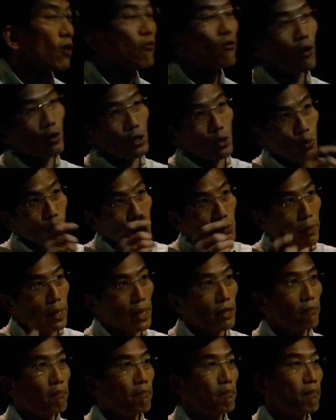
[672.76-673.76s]
Of course, it was
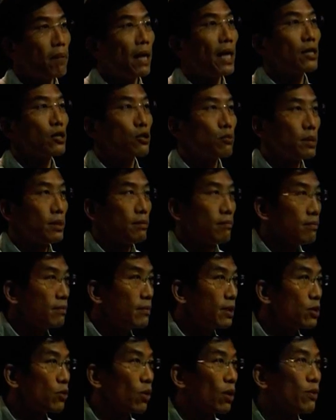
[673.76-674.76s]
made of parchment.
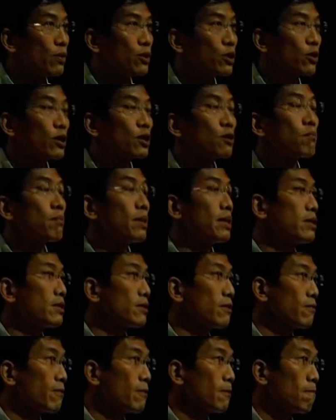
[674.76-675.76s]
That's why it was so expensive.